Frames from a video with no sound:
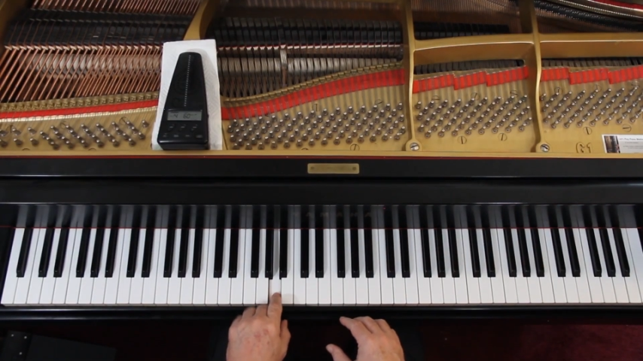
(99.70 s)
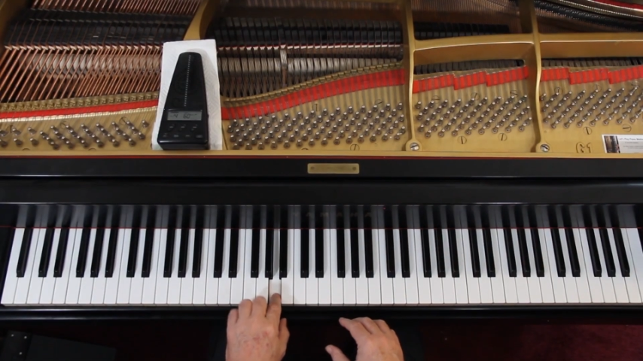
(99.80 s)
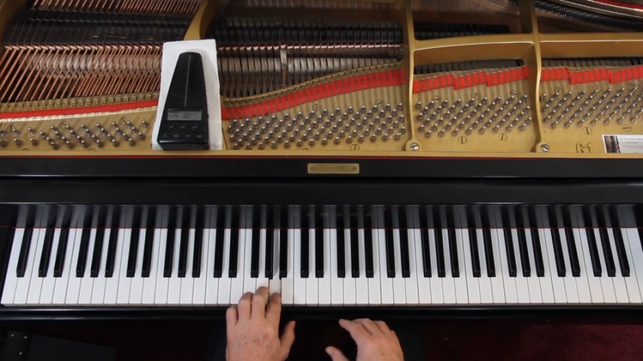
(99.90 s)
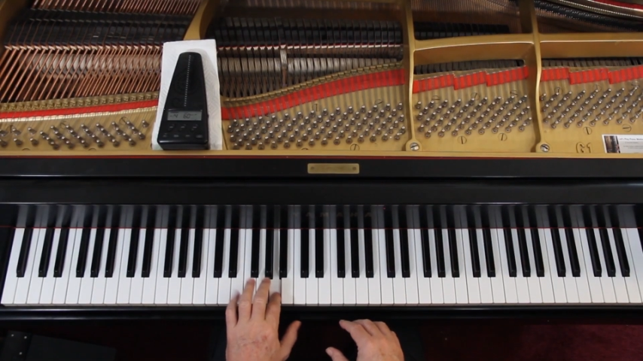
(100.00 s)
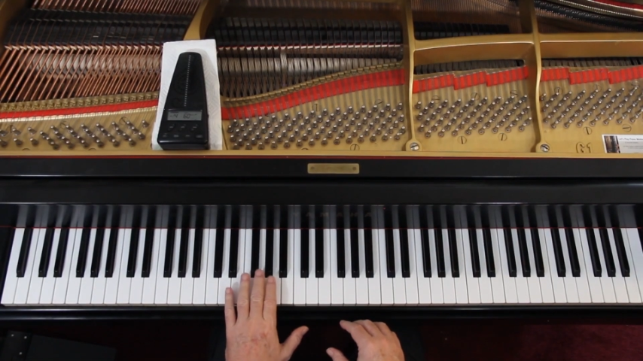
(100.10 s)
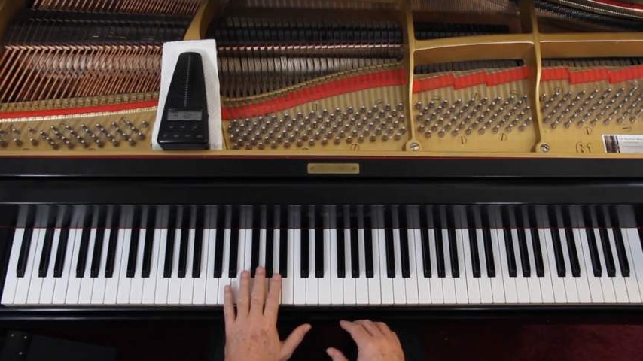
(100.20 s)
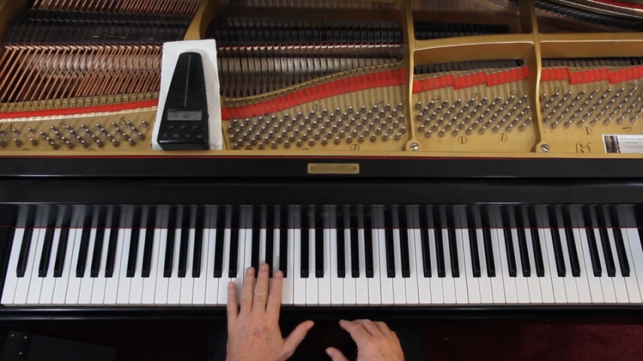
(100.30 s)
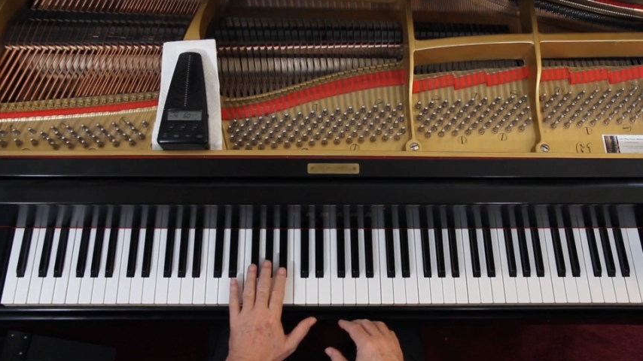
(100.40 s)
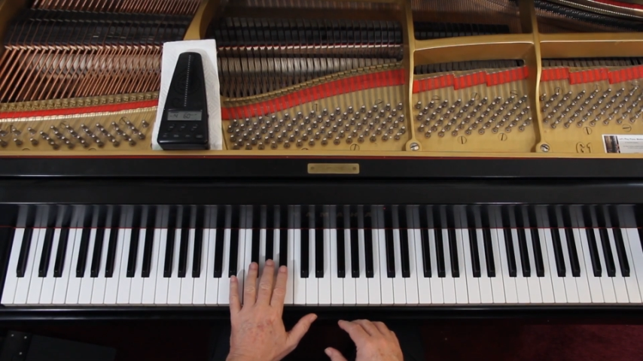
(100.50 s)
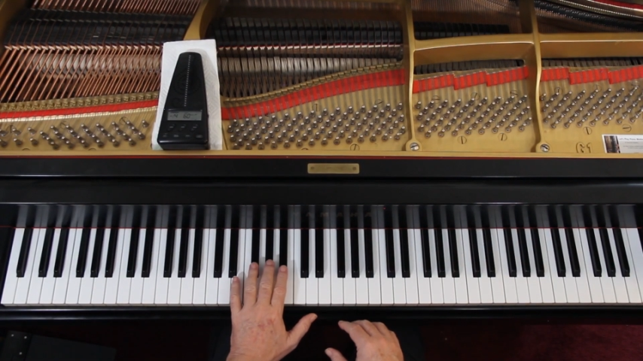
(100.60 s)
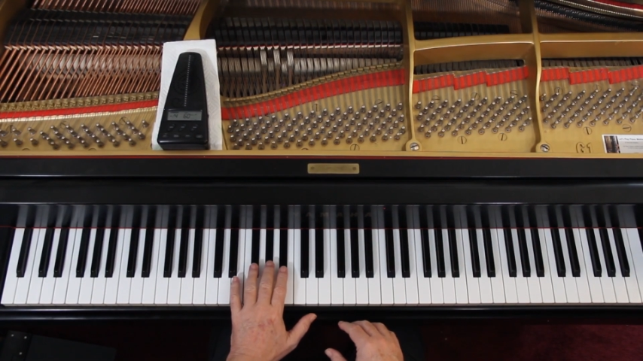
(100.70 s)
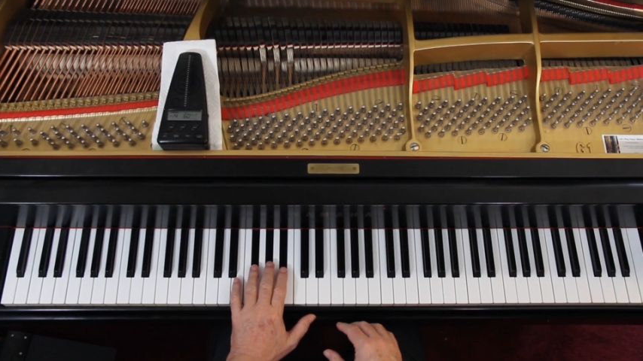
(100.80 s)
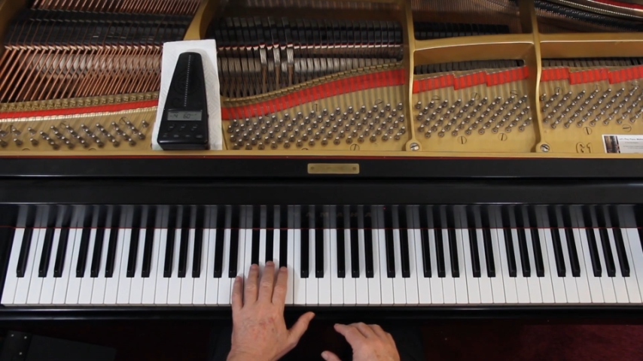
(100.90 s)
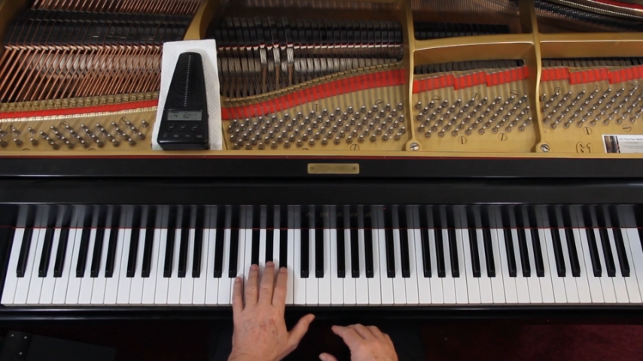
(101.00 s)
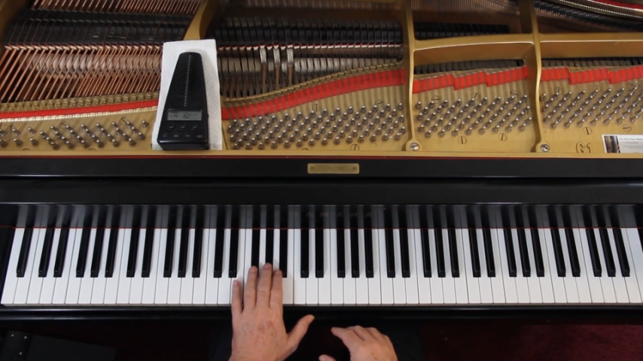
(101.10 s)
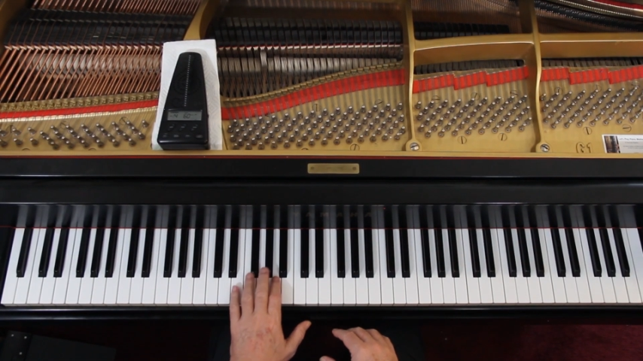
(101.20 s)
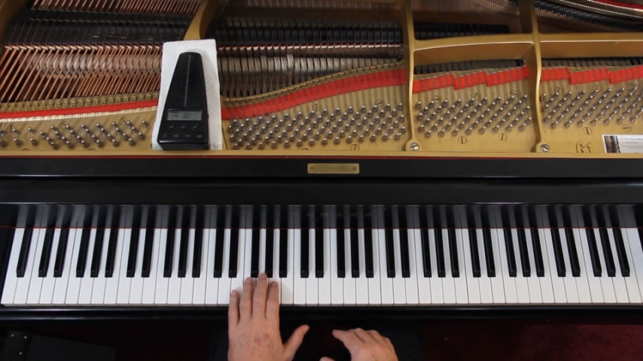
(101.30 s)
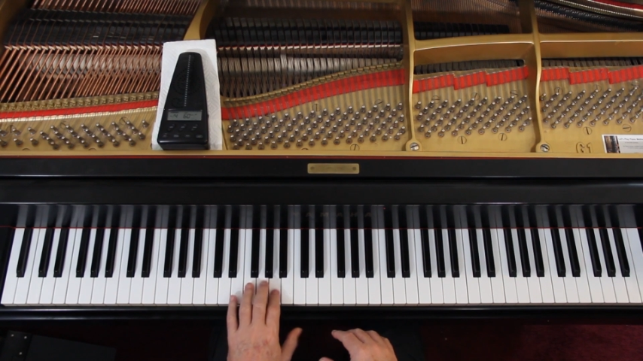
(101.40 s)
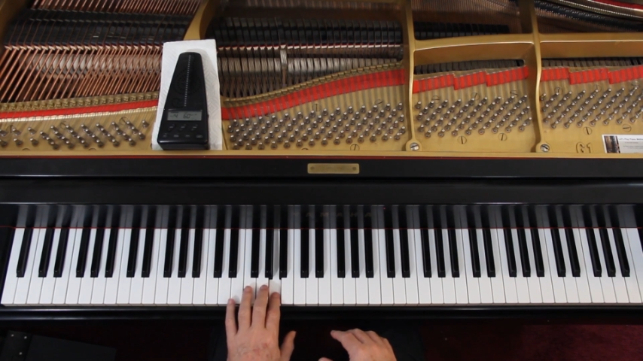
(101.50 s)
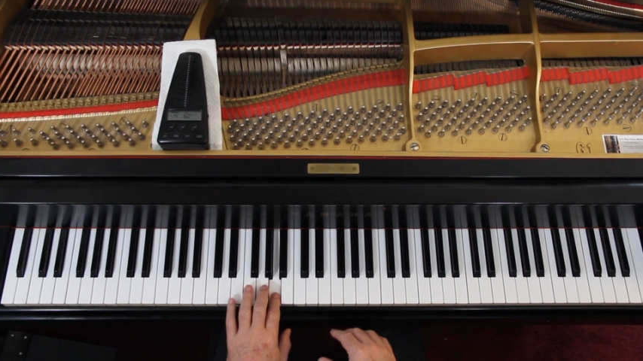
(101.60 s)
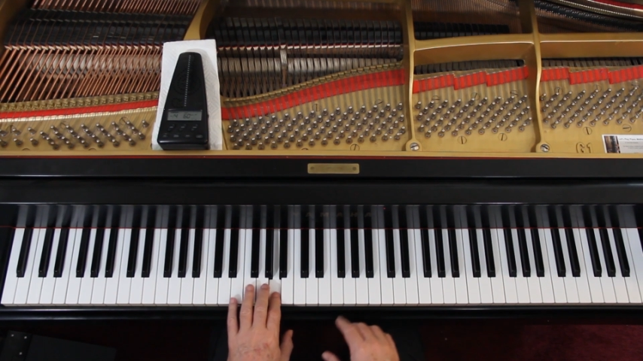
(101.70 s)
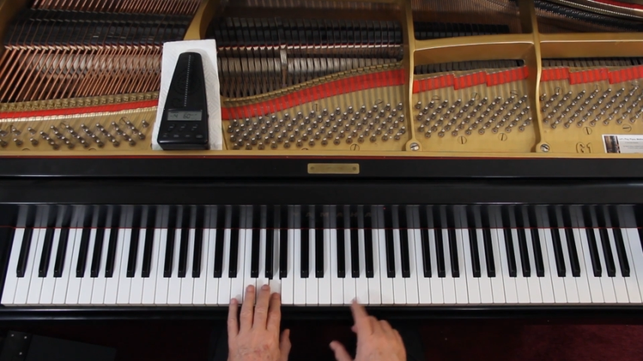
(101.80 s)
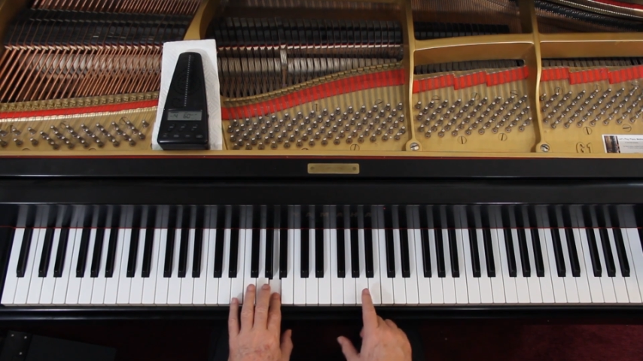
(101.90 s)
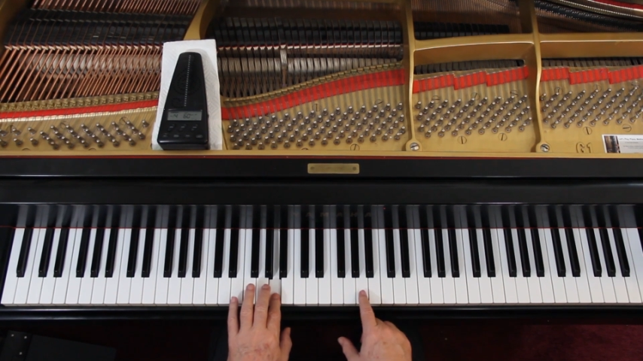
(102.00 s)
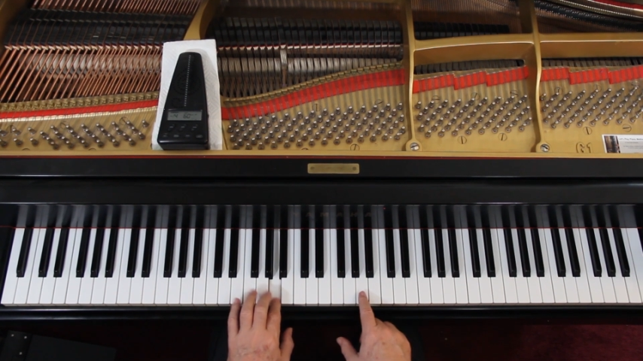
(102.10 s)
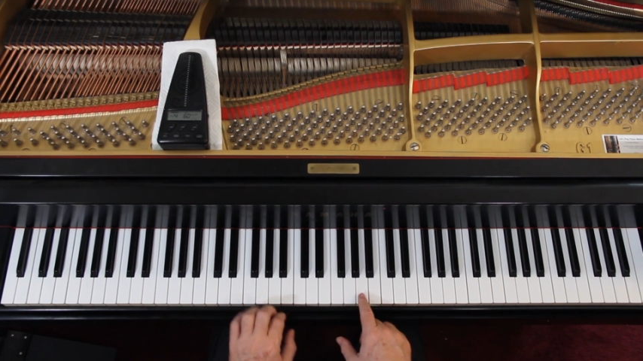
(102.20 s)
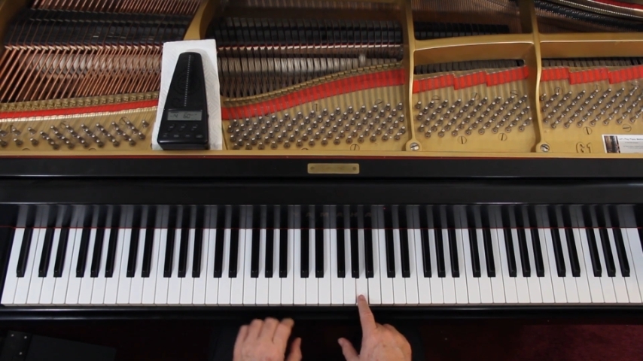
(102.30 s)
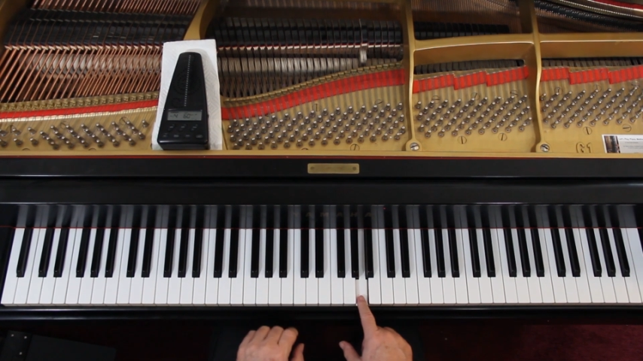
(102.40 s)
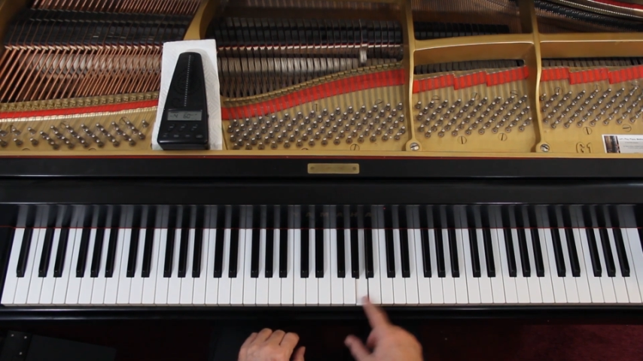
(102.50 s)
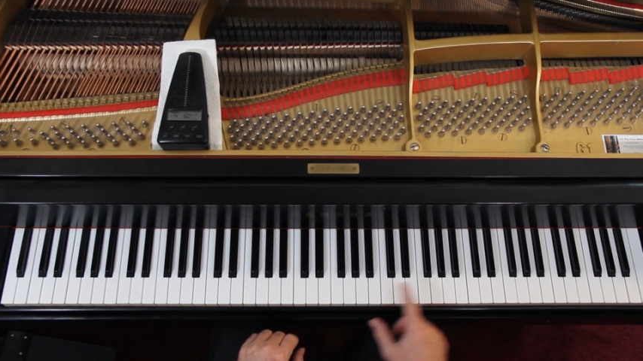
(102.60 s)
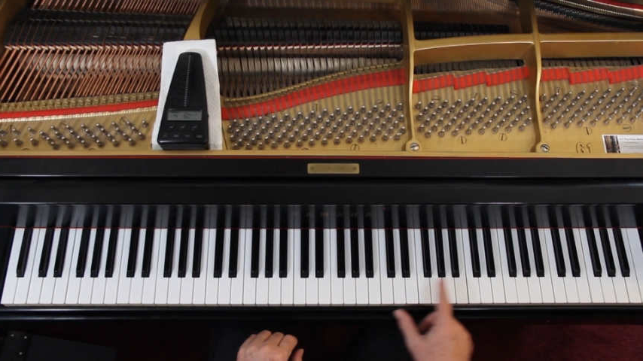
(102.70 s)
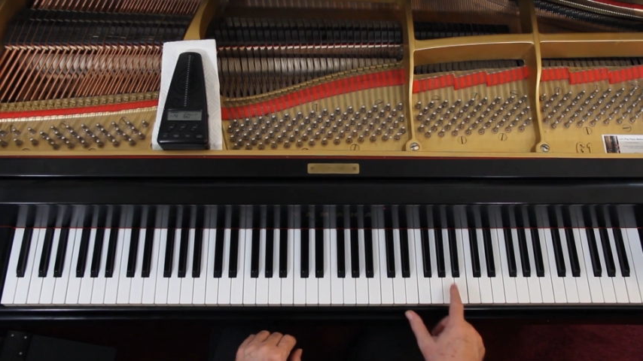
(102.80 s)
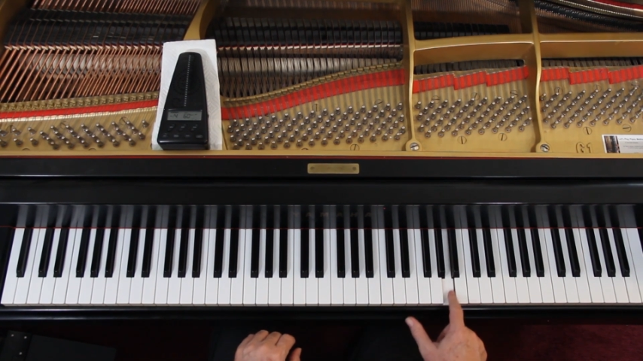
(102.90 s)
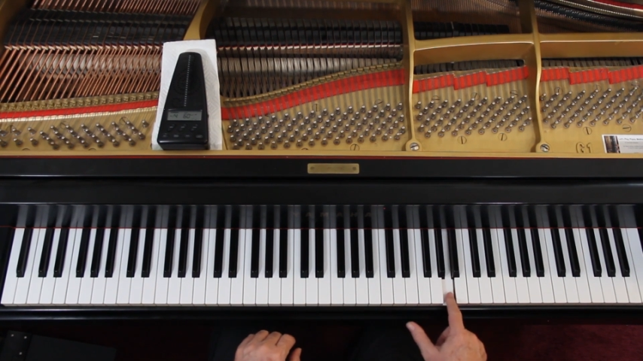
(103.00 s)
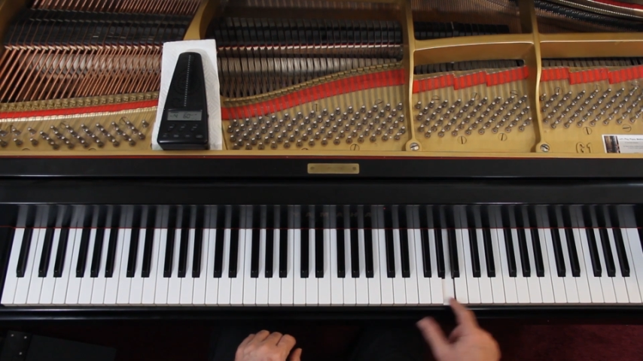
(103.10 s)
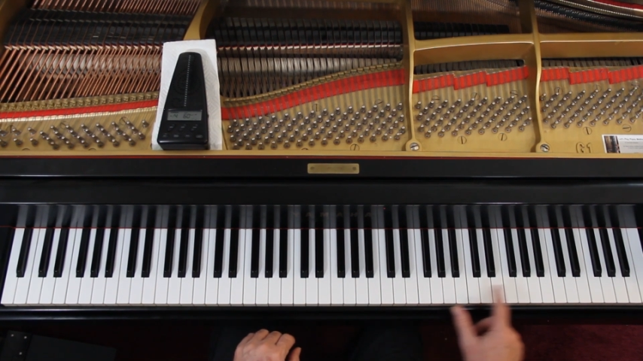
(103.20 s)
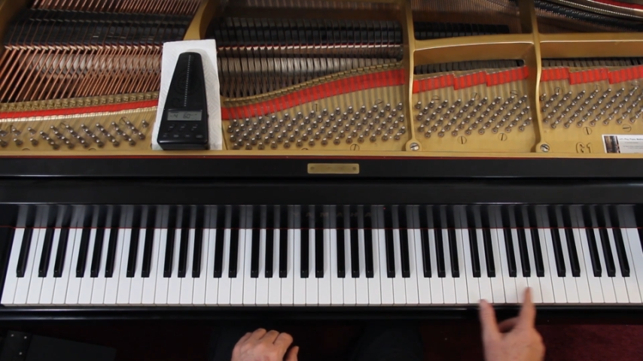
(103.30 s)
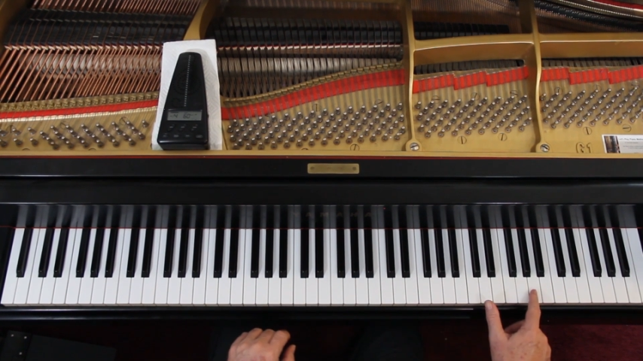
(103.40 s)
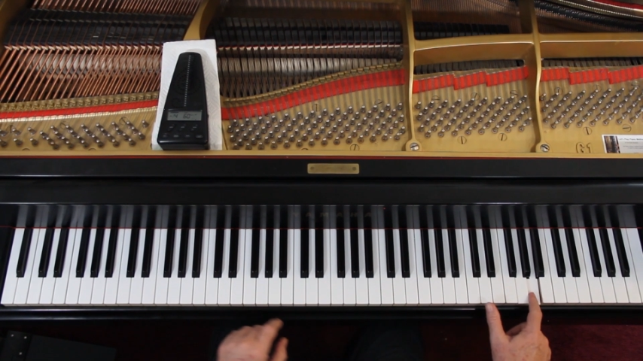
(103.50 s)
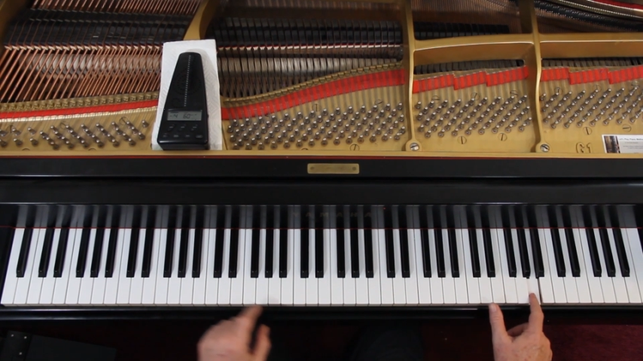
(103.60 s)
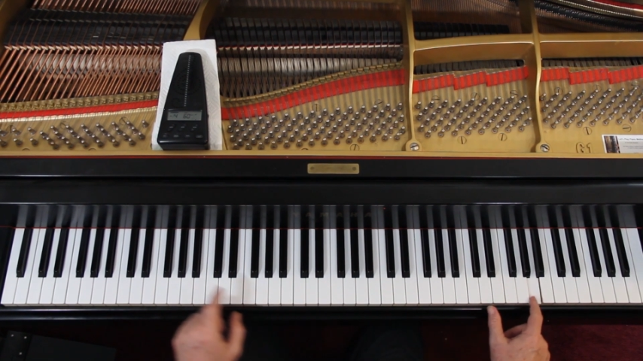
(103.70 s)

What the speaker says: (no speaker visible)